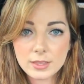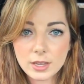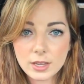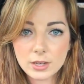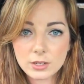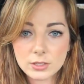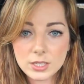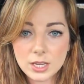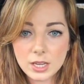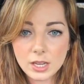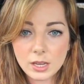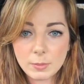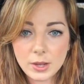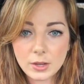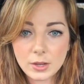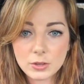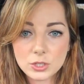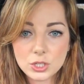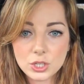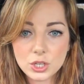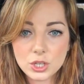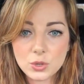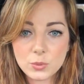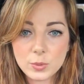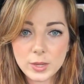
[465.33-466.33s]
That'll take about
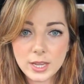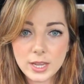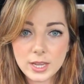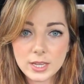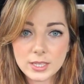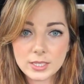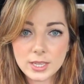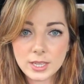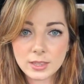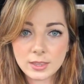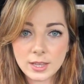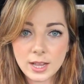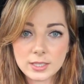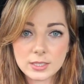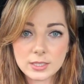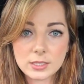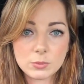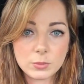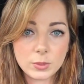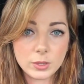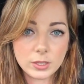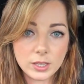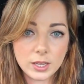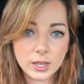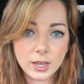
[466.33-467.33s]
2 weeks, and that's
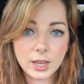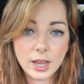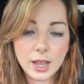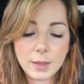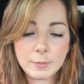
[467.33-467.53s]
really,